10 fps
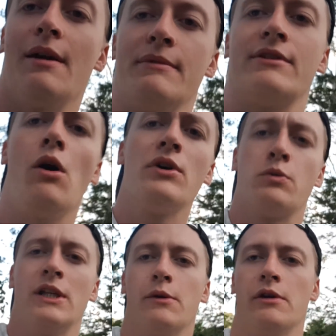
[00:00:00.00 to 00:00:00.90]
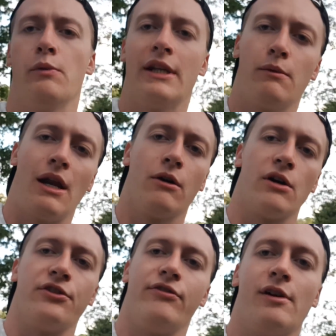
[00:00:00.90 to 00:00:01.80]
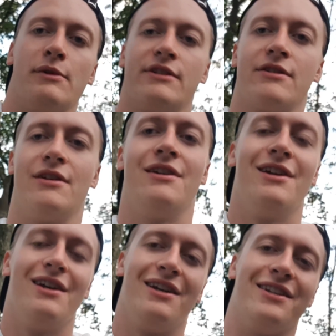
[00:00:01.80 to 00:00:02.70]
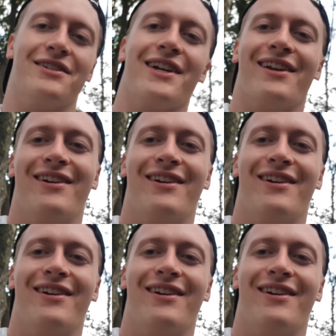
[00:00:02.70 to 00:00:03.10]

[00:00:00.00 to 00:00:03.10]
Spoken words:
It's always windy when I go out to film. It's insane.